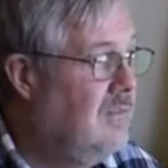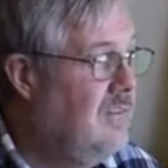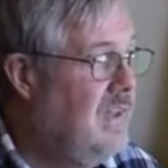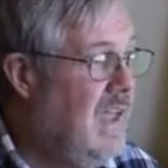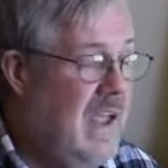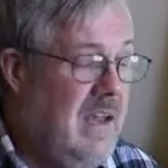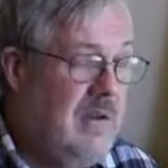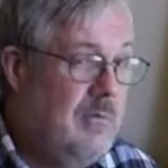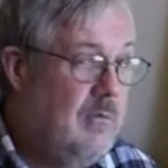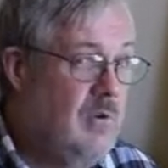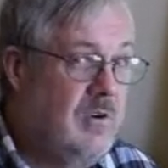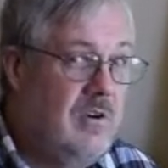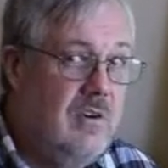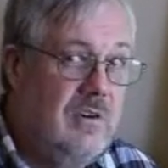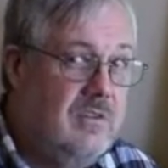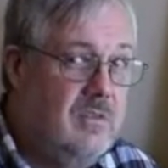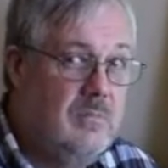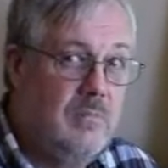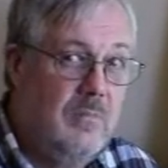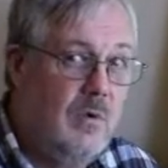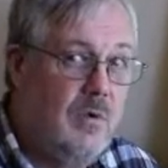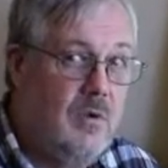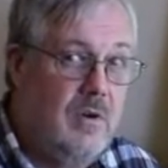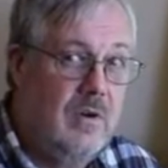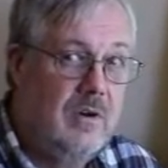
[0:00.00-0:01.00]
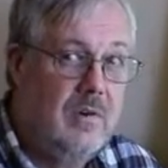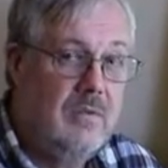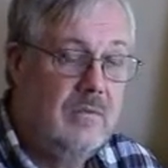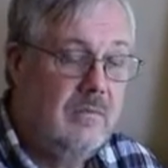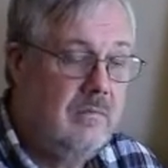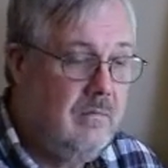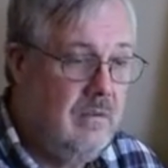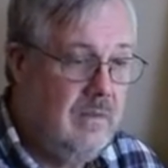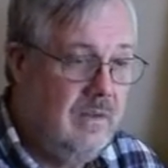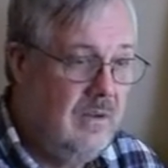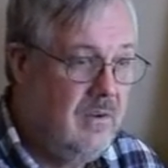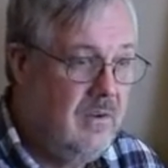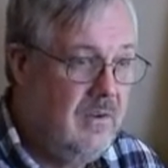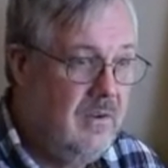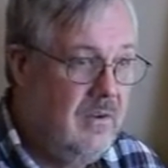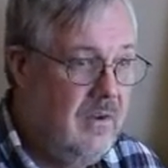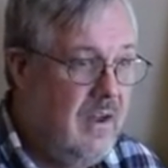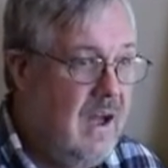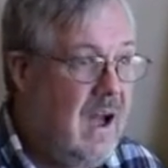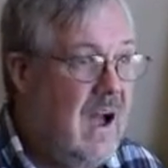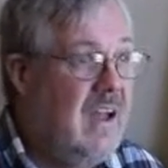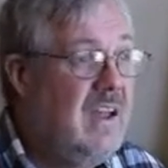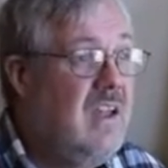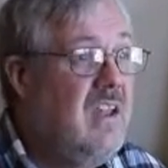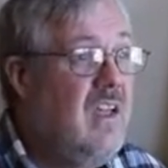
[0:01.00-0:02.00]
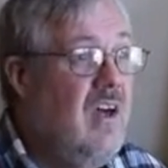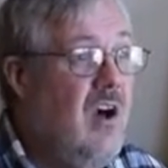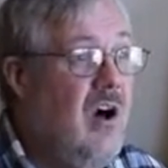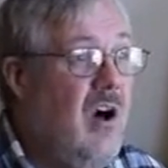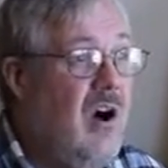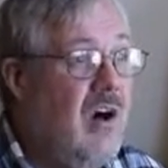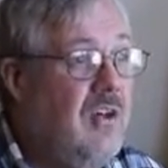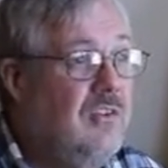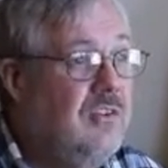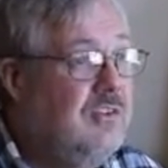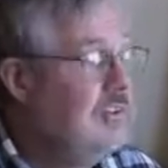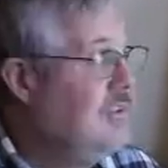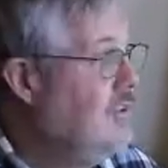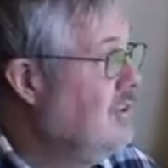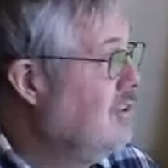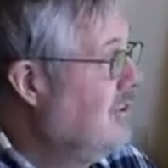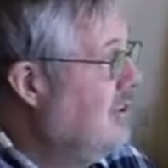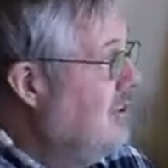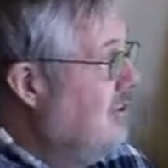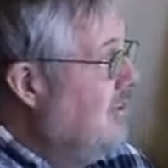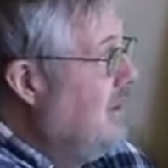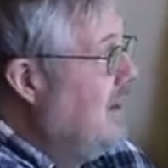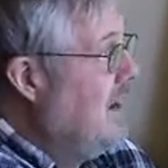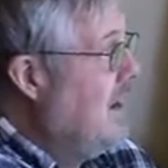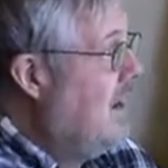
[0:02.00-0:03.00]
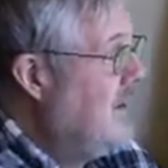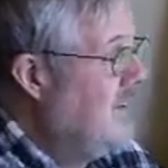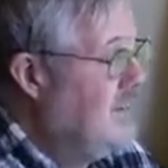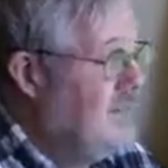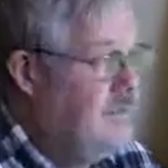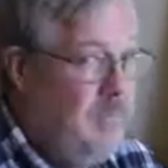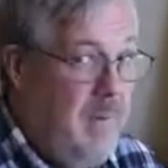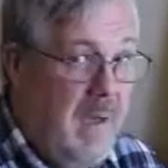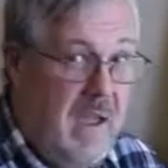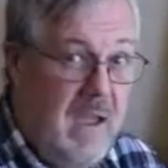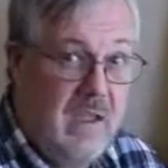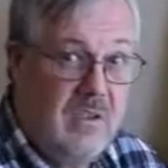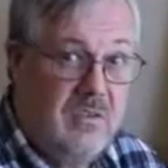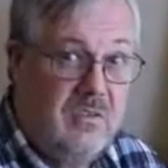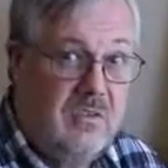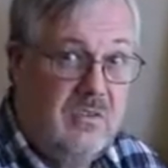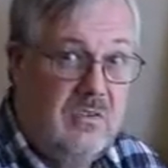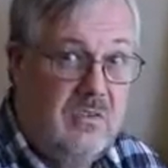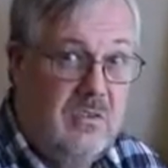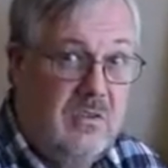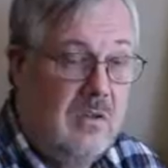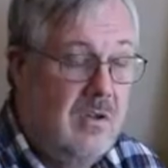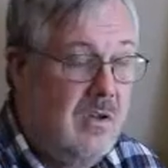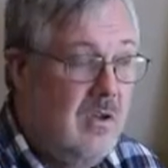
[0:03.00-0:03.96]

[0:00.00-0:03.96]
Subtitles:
10 words more, you're not. Also, you're going to run out of space.